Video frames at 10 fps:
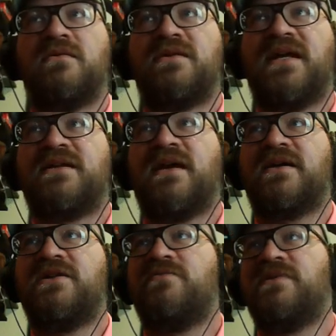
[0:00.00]
Dead guy,
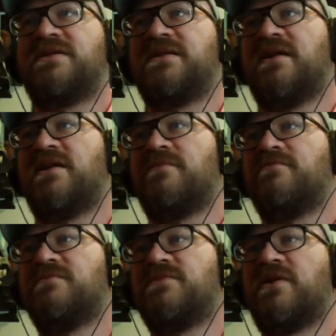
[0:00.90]
could you please stand up
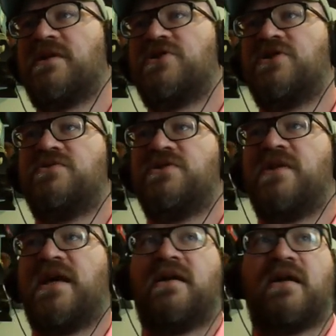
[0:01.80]
so I can shoot you
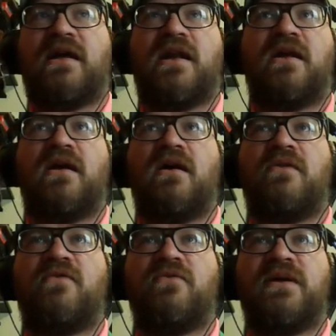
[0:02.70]
dead again?
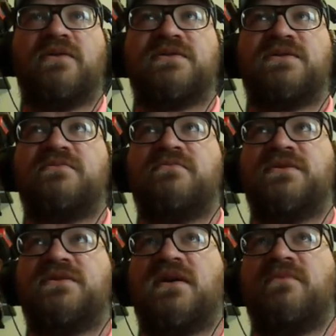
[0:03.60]
For reals
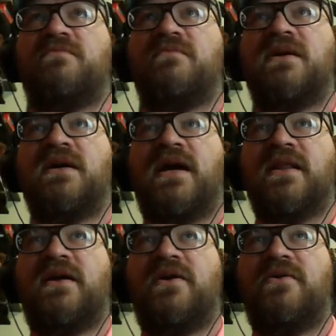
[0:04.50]
this time.
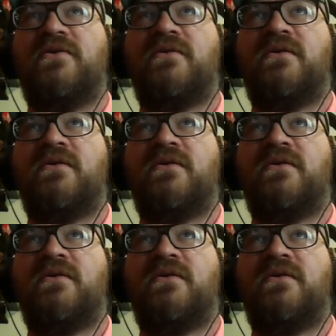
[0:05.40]
Hello.